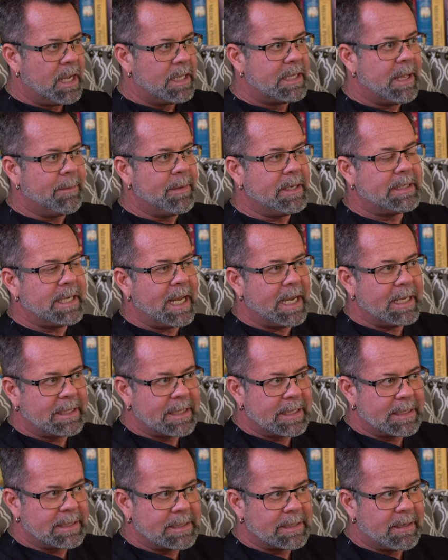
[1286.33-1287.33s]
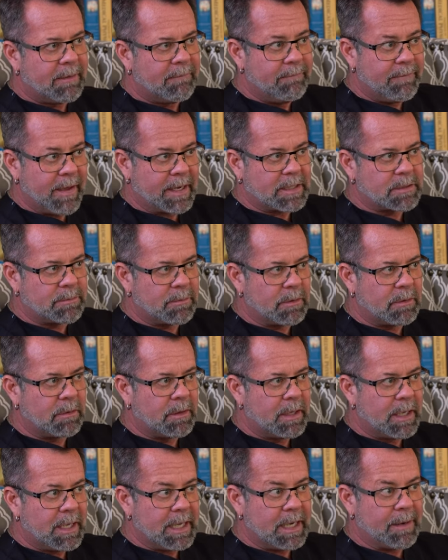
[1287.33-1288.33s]
Let me take this
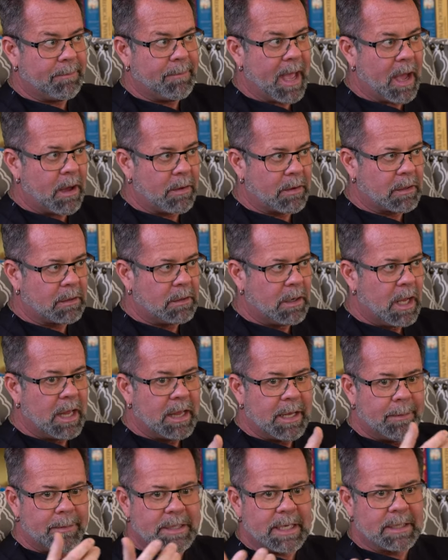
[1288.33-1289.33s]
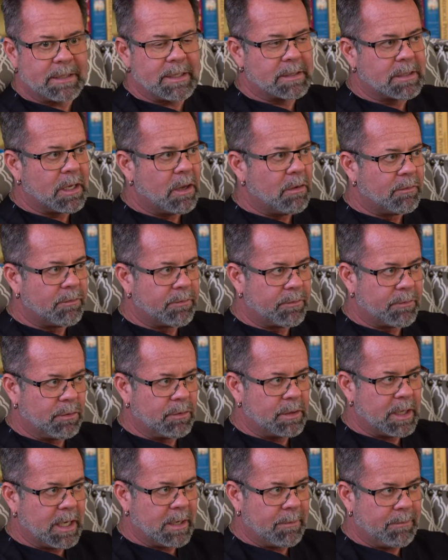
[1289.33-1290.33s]
vegetable in a powder. Let me take this
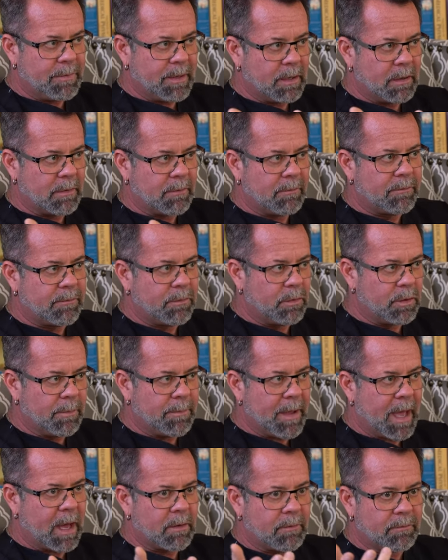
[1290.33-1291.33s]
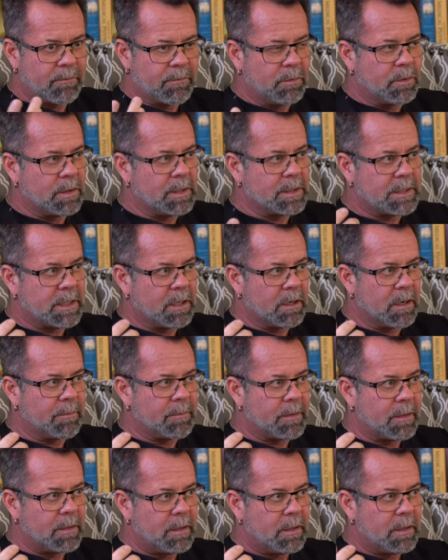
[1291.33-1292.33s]
fruit in a pill, fruit in a powder, fruit in a
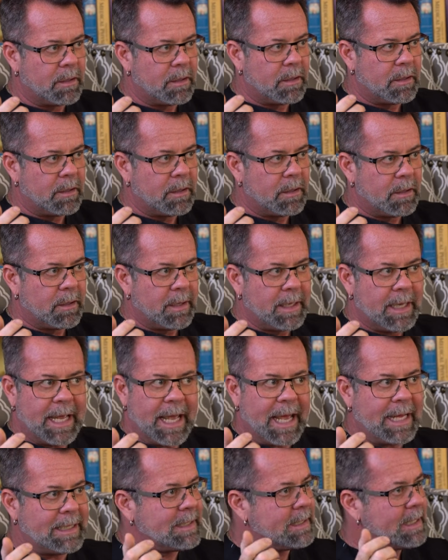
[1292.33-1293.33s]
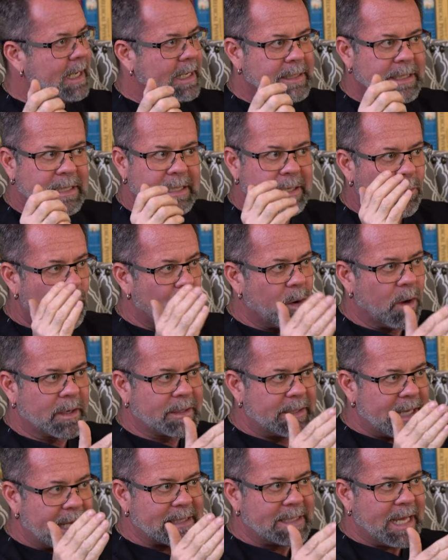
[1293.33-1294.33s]
syrup. That doesn't
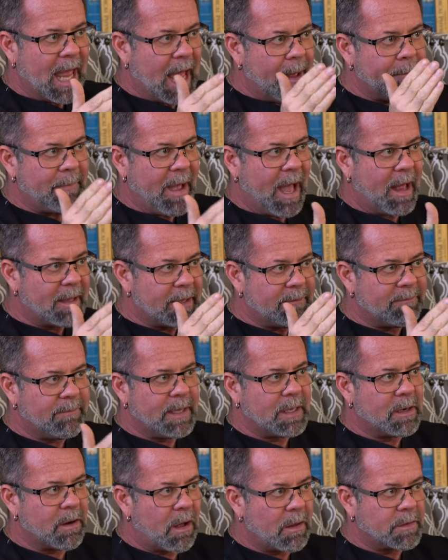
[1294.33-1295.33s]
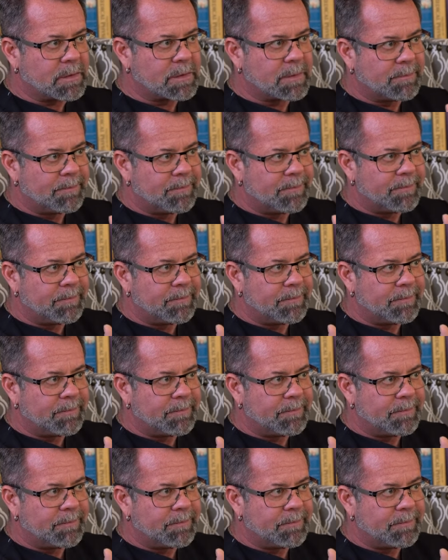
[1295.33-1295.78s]
work. That's not polyphenols.